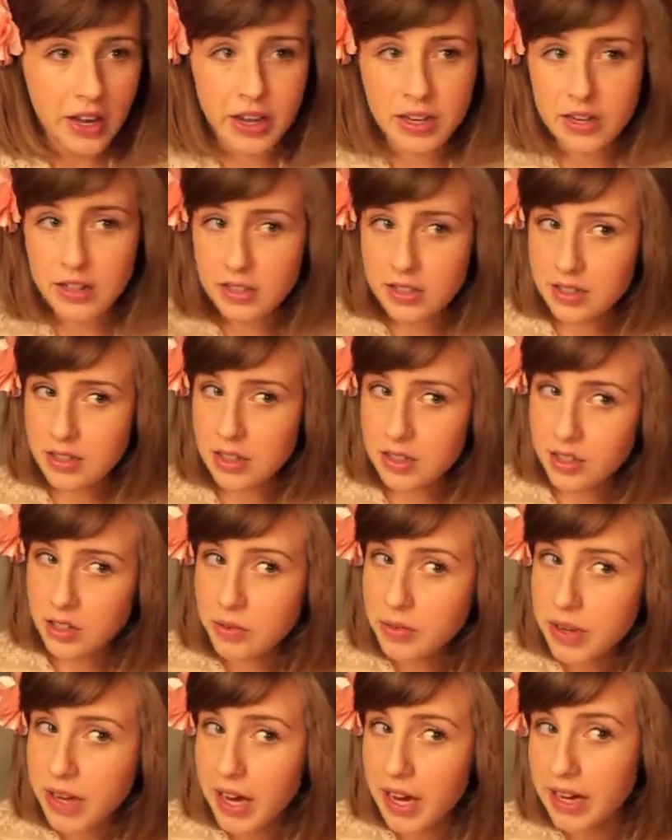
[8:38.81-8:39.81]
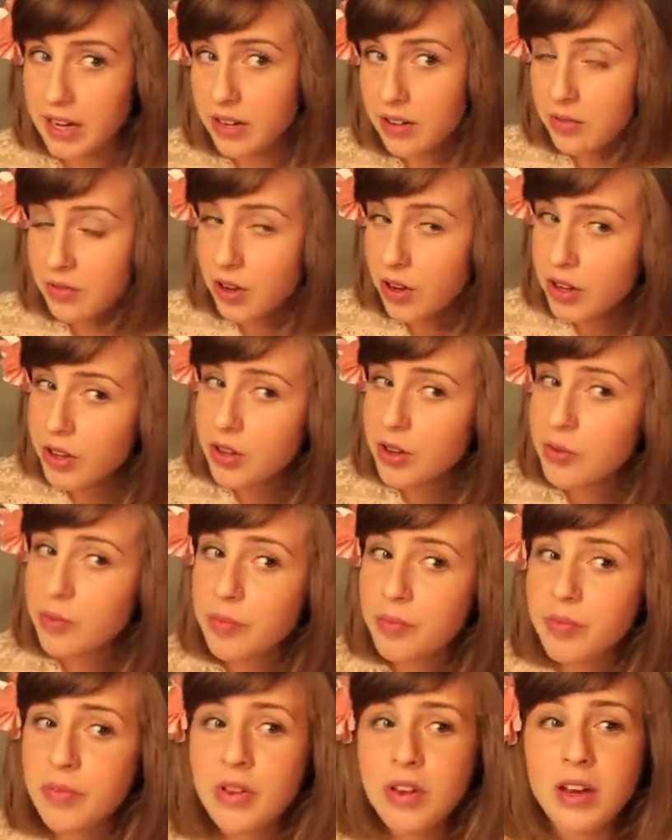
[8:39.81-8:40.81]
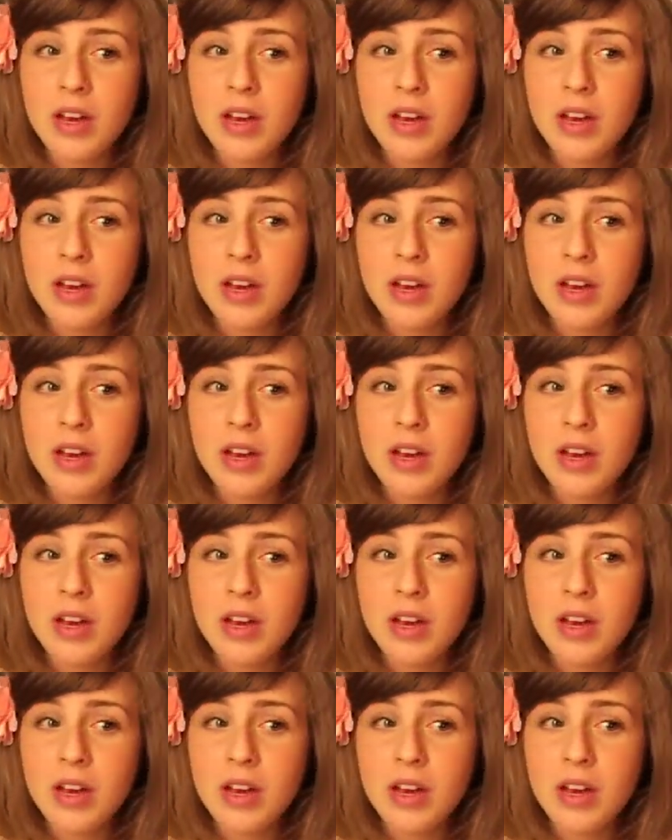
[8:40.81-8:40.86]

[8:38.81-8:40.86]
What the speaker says: and a little bit added volume,